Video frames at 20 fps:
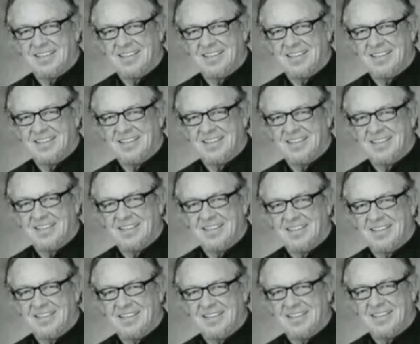
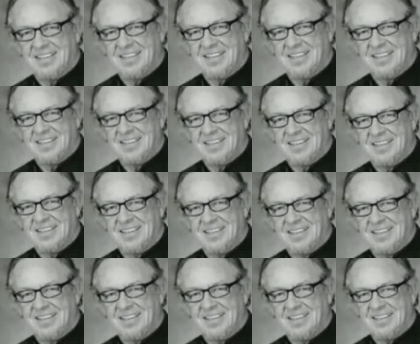
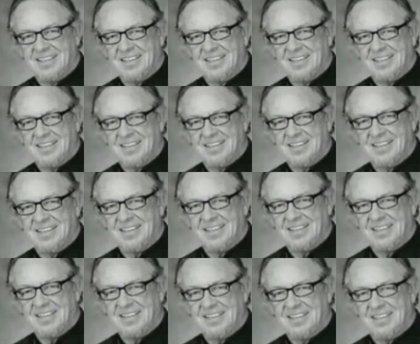
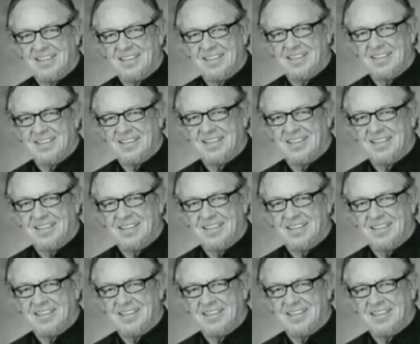No words are spoken by the person on screen.